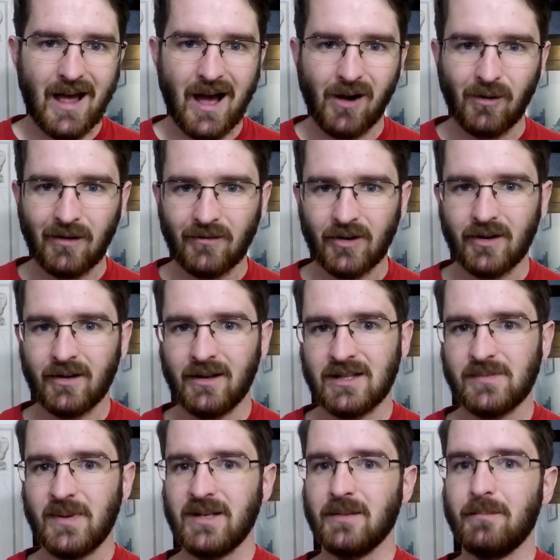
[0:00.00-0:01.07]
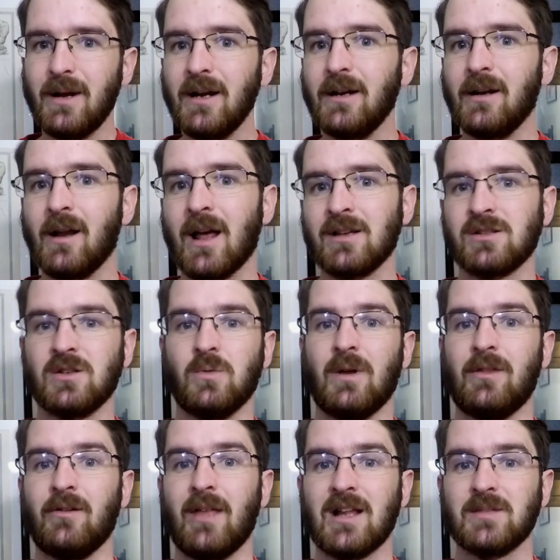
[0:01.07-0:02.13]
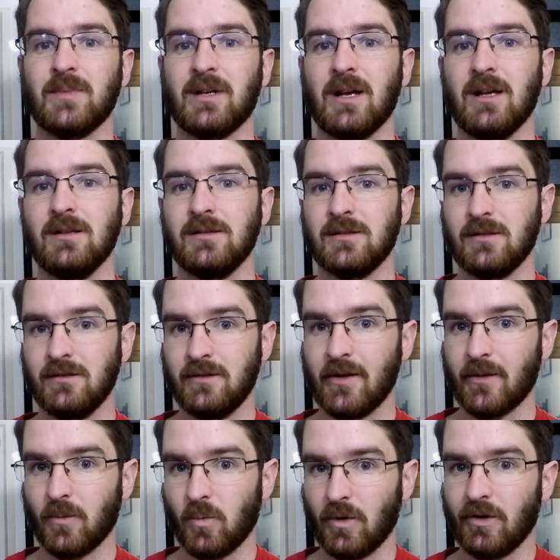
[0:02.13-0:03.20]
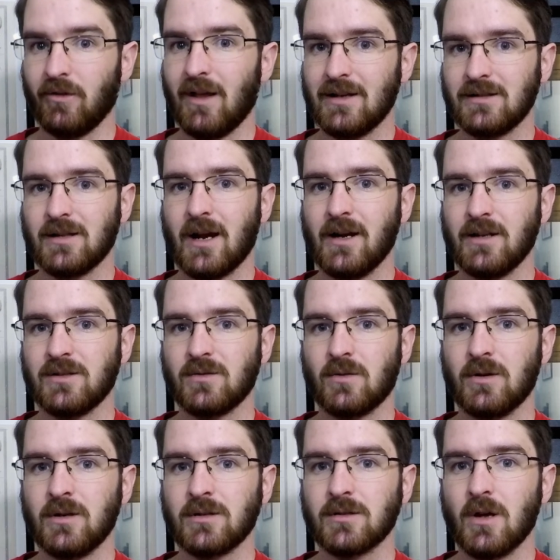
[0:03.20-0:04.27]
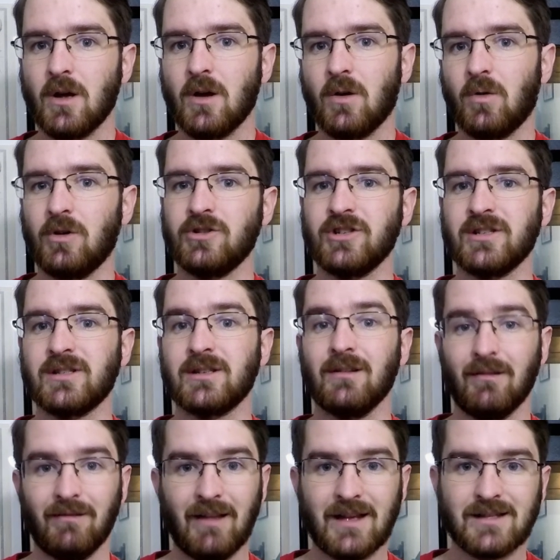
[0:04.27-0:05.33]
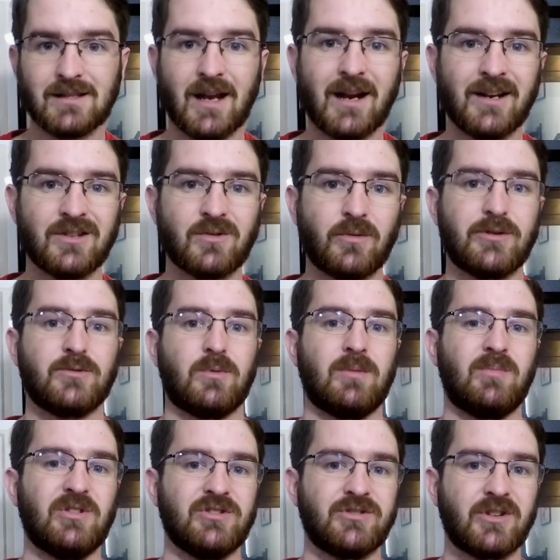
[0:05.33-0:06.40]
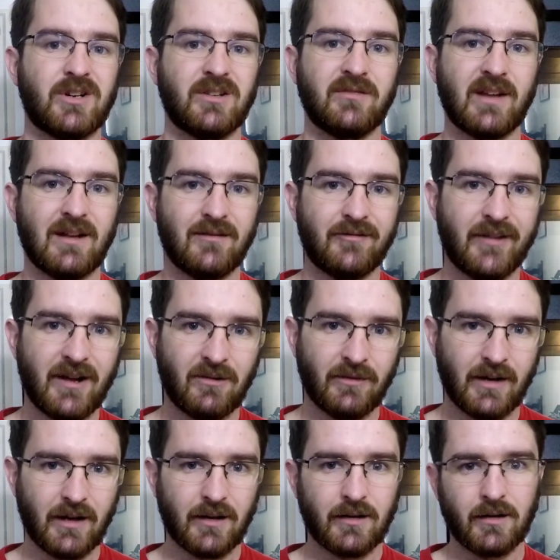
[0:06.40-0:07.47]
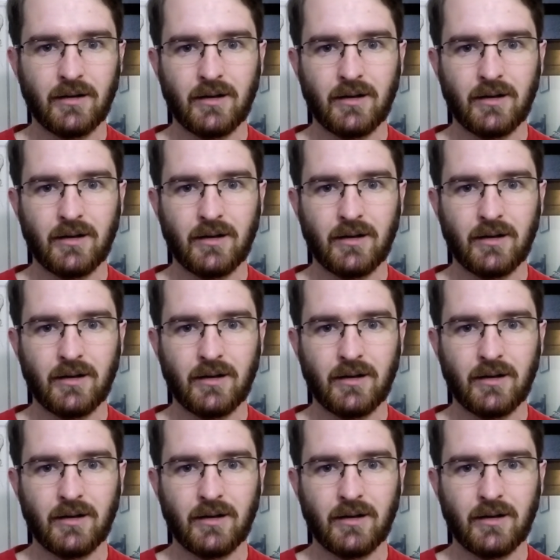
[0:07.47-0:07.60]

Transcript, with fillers: However, it's been debated as to whether that's because there were less dinosaurs or just less dinosaurs were preserved and found there.